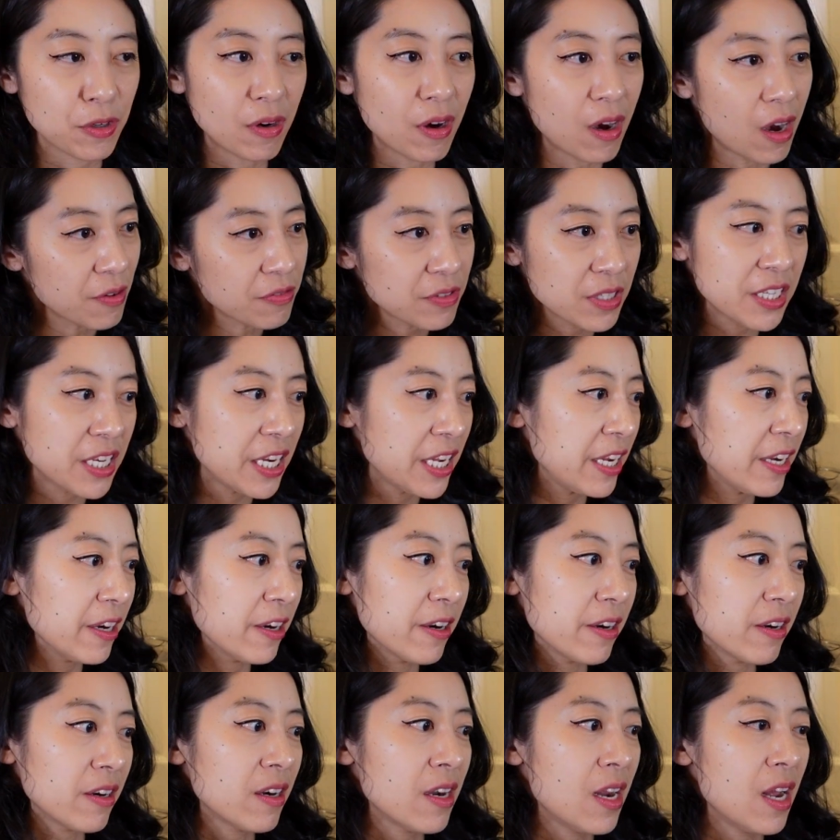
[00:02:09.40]
you'll often
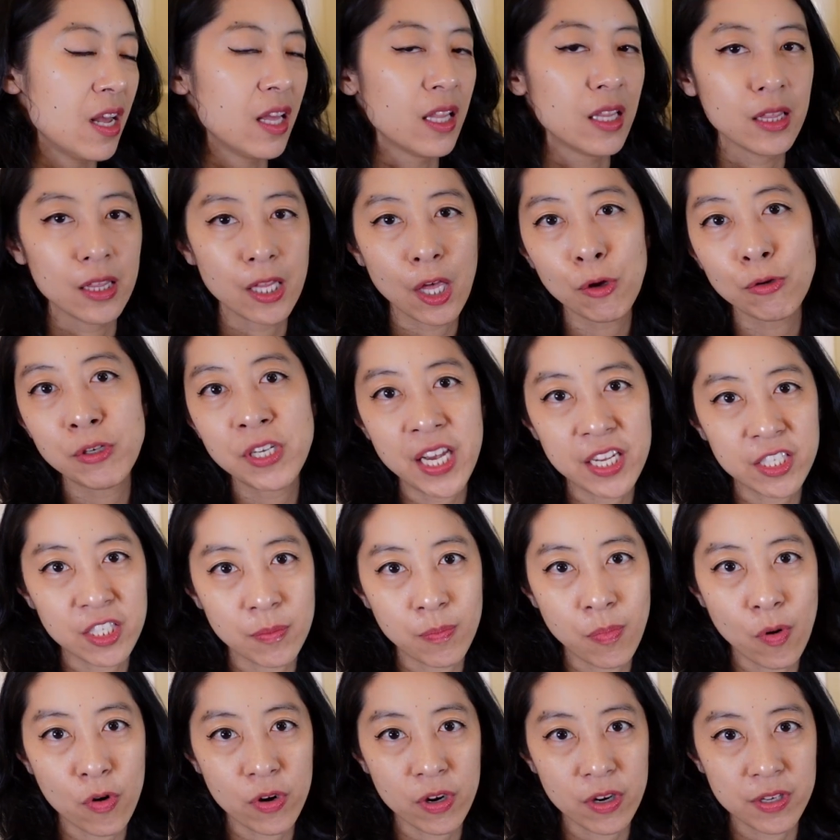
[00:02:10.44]
hear low-tech
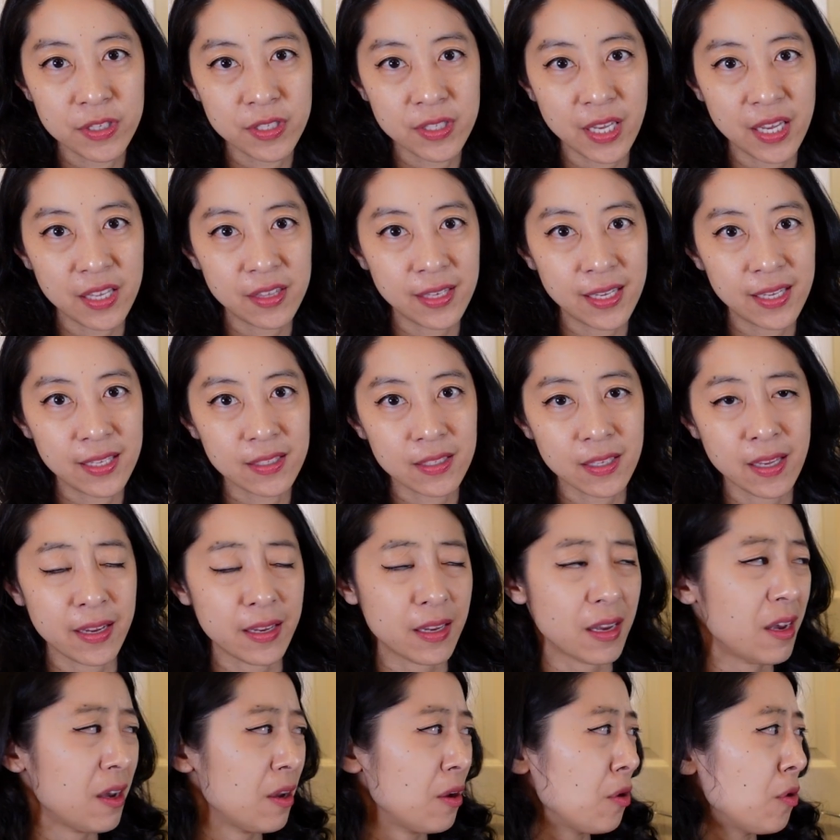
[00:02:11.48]
supporters say things like,
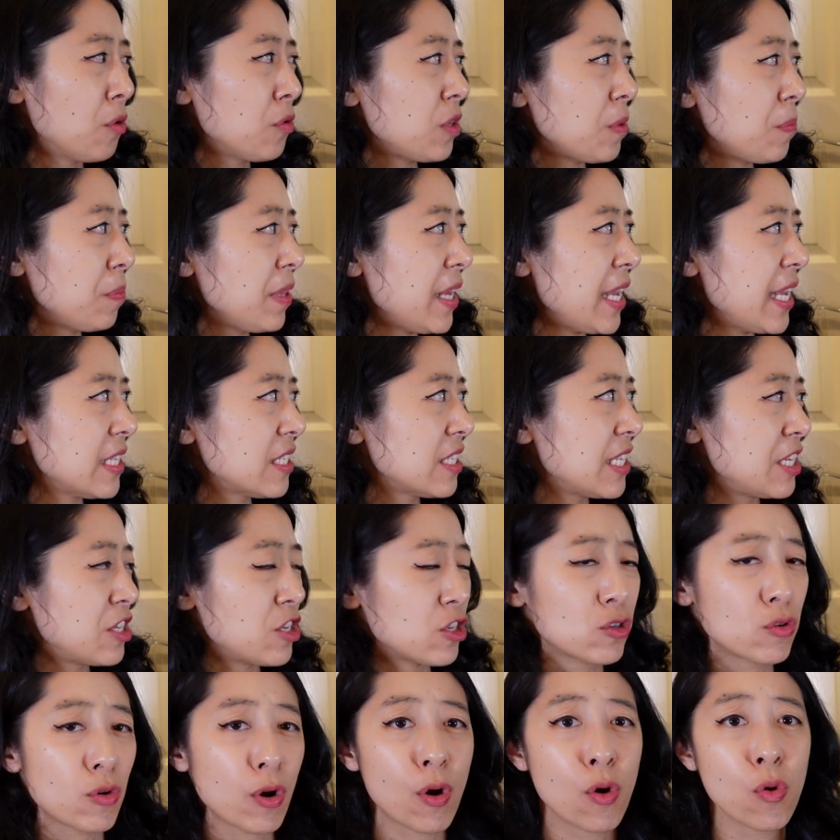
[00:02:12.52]
oh, the plants, they
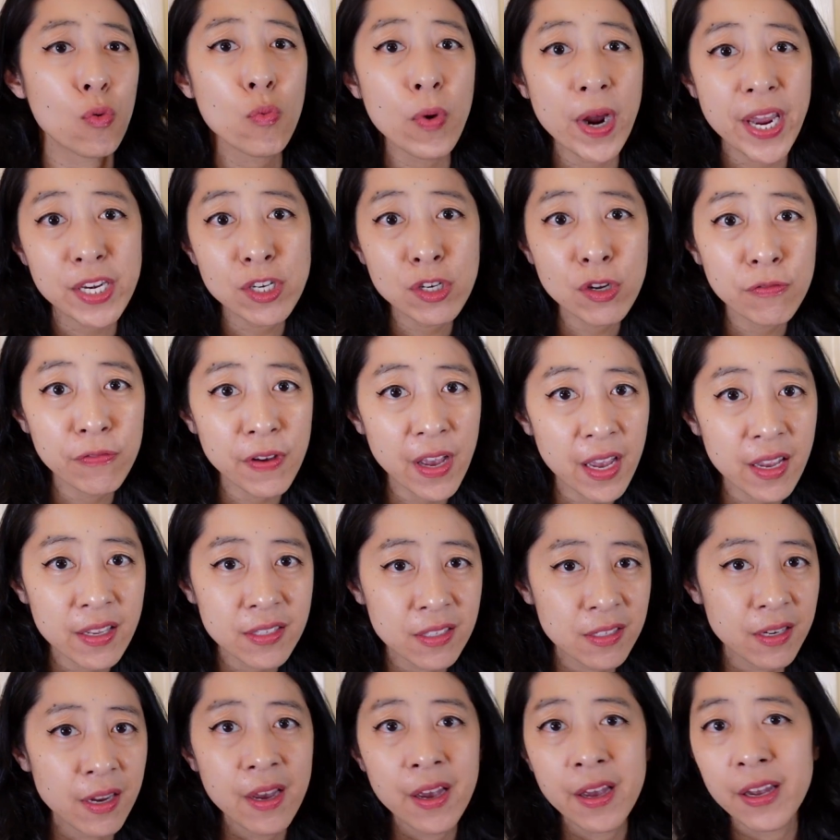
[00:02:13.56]
just grow way too
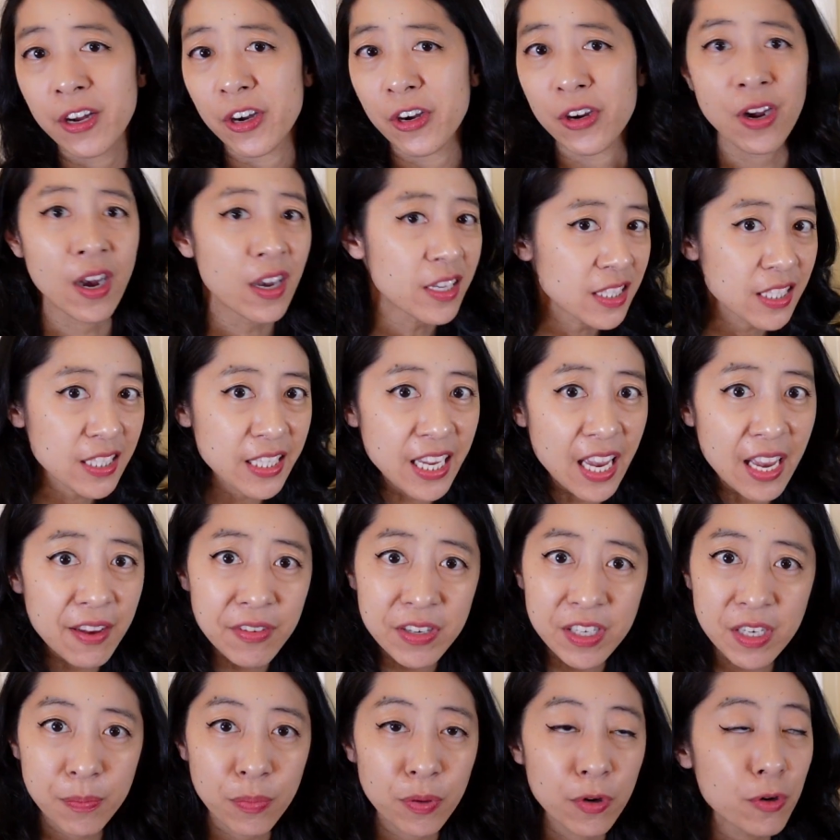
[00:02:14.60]
fast, you're constantly
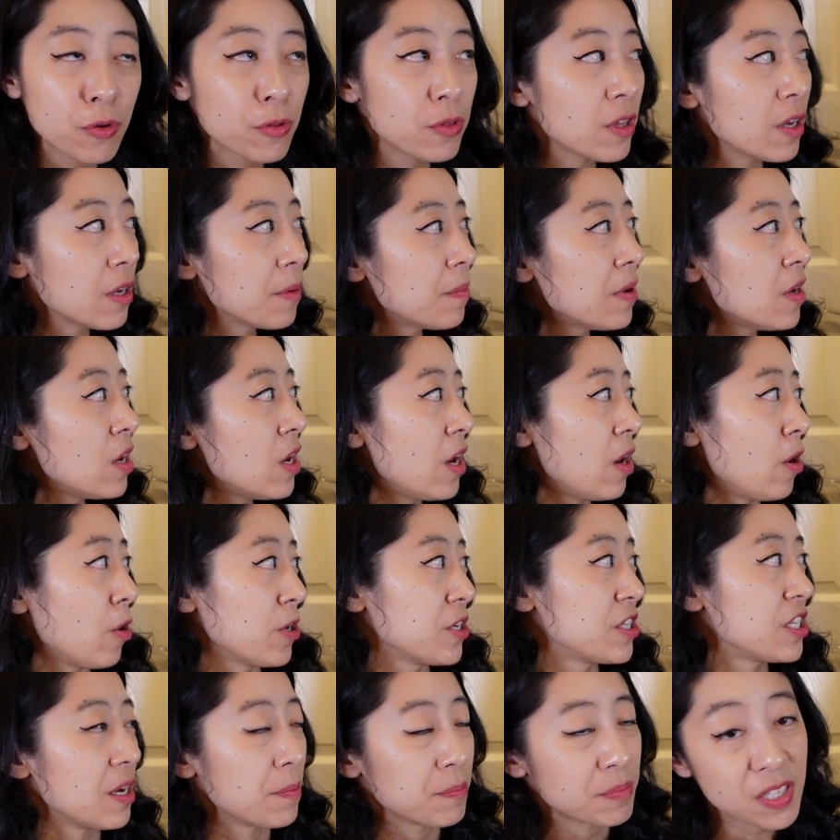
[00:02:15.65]
having to prune them or
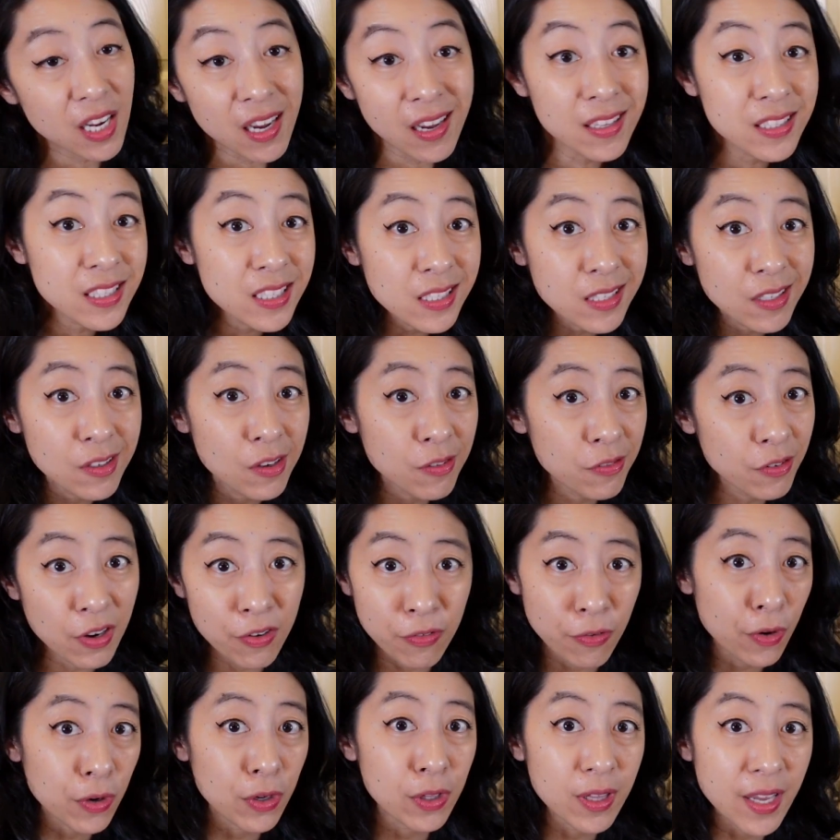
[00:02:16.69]
dump tons of
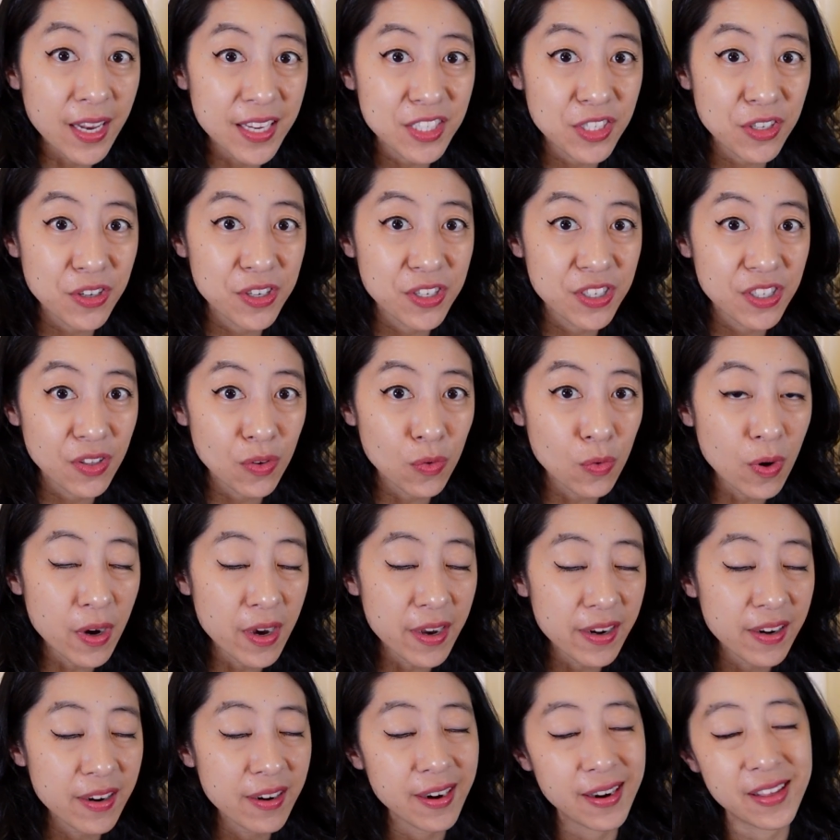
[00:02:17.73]
fertilizer into the
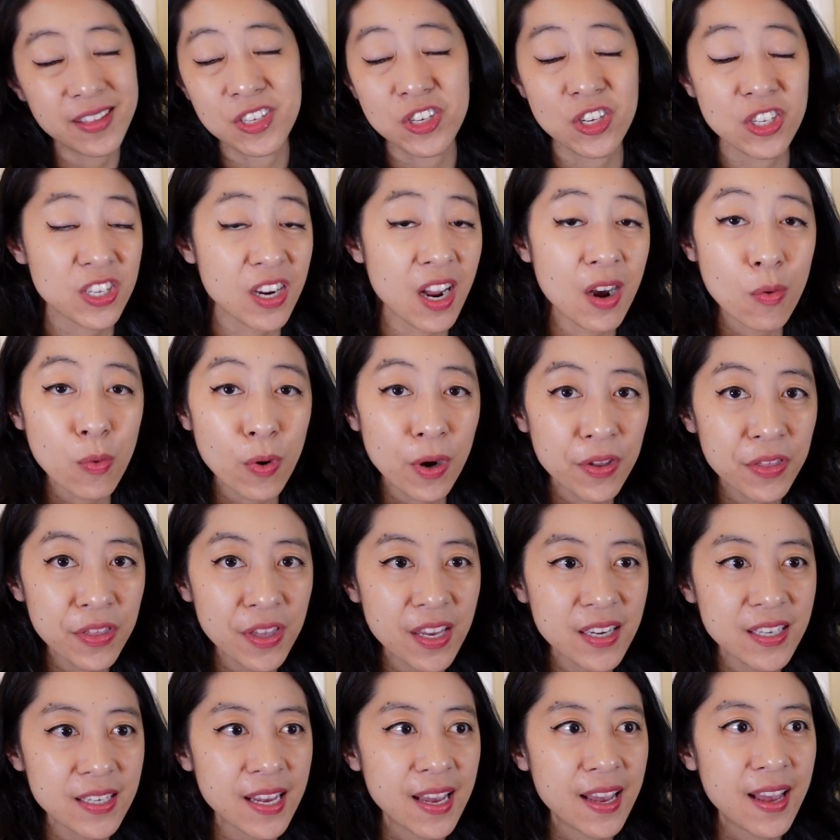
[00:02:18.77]
water and it's just not worth
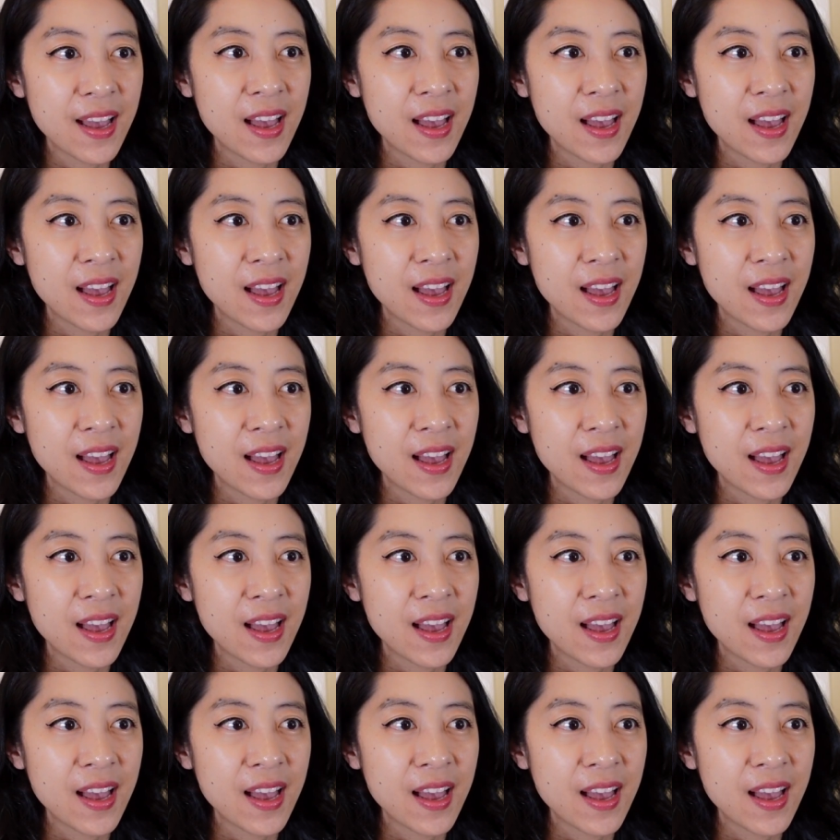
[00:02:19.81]
it.